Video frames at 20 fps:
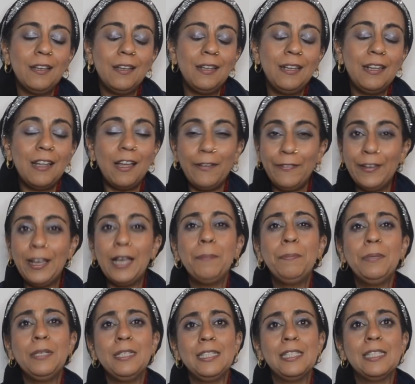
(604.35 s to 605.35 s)
life
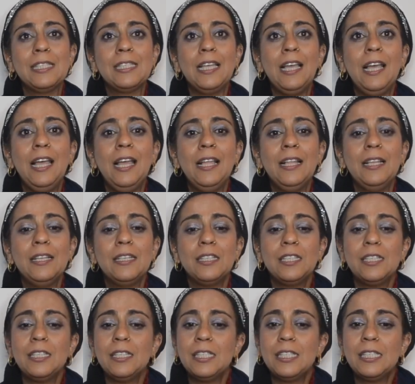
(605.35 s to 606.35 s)
happens and
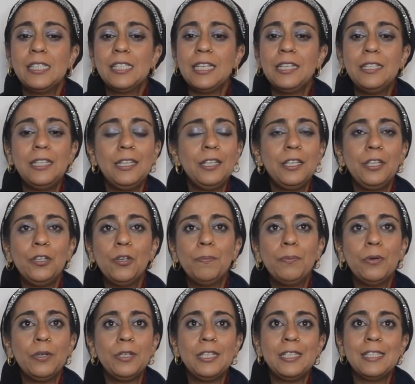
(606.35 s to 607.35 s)
suddenly your
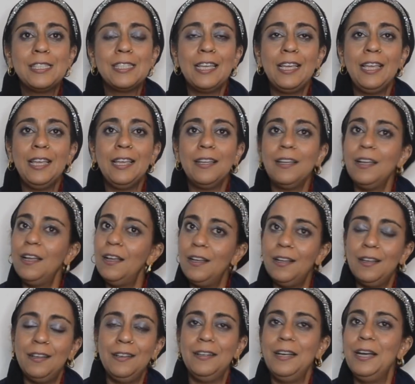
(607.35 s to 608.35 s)
body's saying,
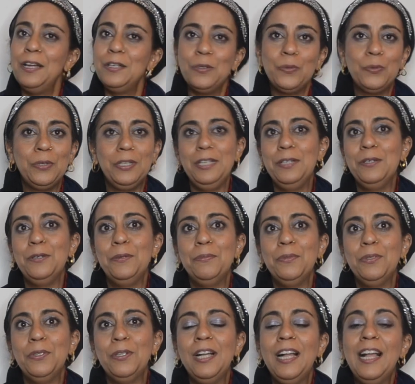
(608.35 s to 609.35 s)
I don't want it no
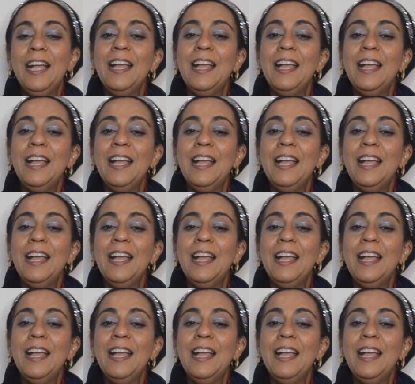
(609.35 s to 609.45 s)
more.